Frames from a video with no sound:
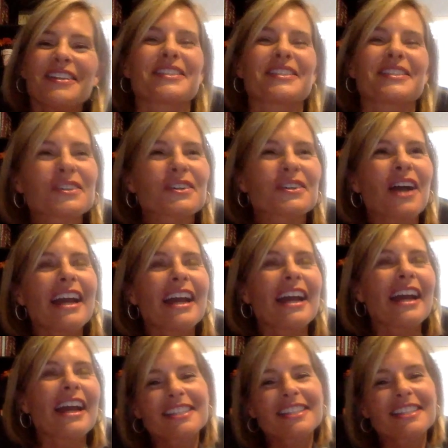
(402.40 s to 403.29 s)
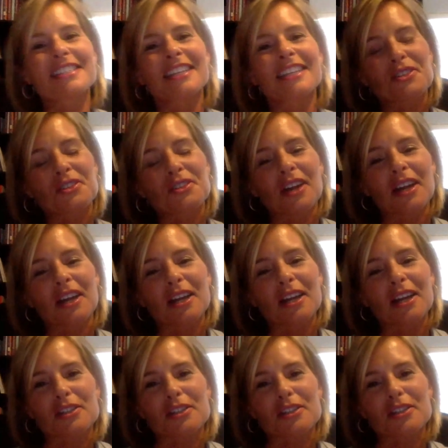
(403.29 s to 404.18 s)
teacher, I see the teacher
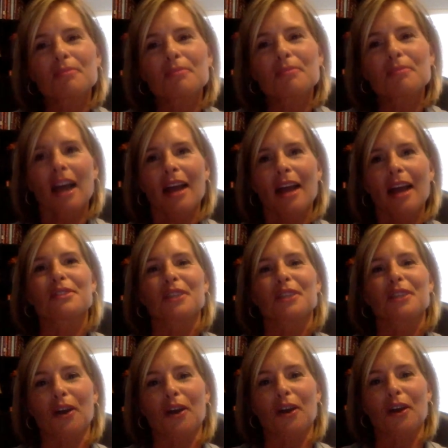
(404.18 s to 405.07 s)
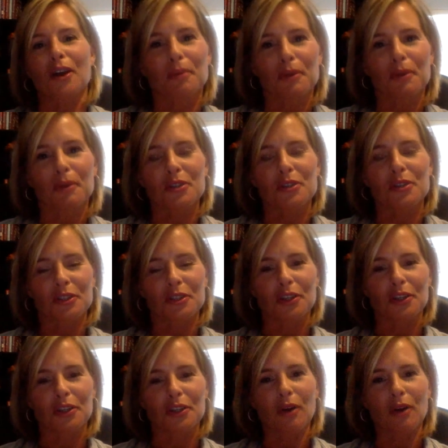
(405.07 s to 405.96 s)
as sometimes they are the
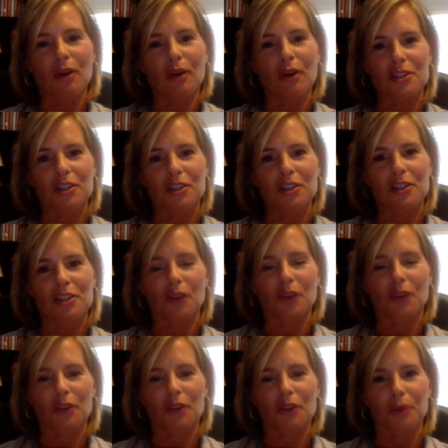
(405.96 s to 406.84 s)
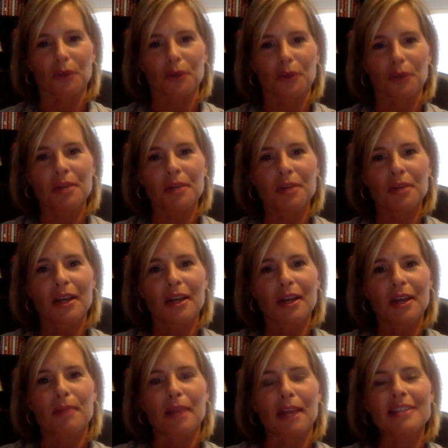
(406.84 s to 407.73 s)
person, up teaching in front of the room,
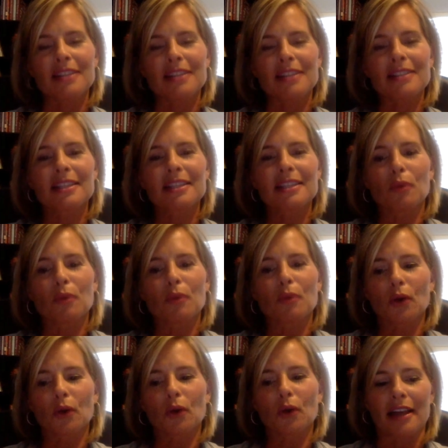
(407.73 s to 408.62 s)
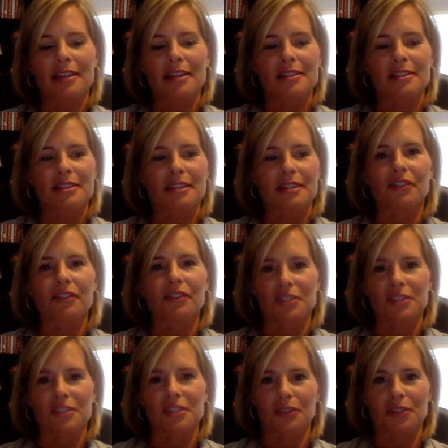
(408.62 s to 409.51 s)
but I see them more as the
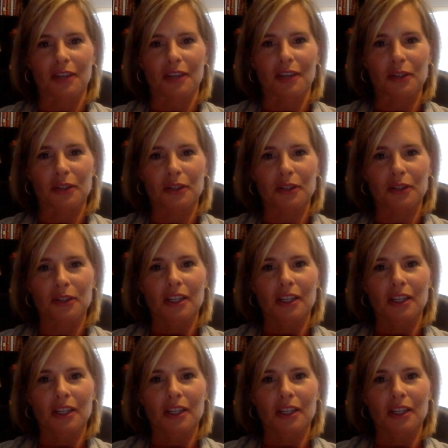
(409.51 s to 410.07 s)
facilitator,